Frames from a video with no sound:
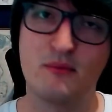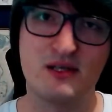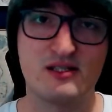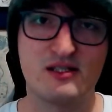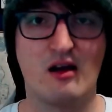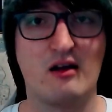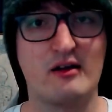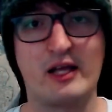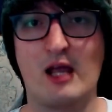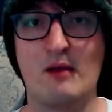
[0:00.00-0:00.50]

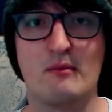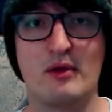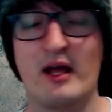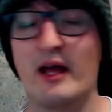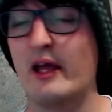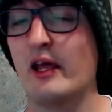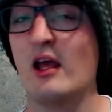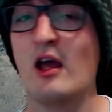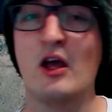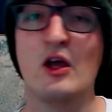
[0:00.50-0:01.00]
Bazaar
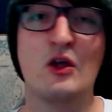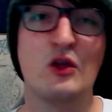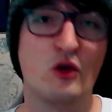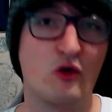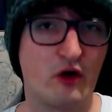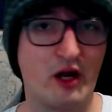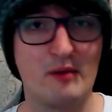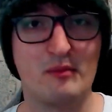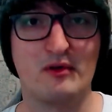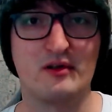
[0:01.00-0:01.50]
gameplay
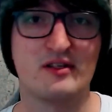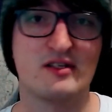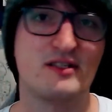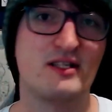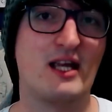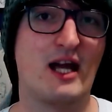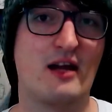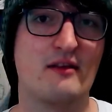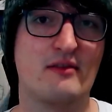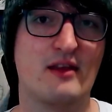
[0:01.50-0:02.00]
you're able to
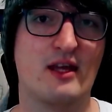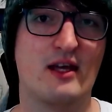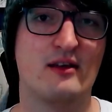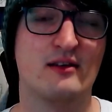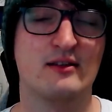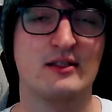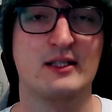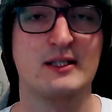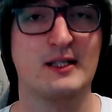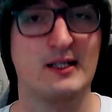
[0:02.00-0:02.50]
see out there.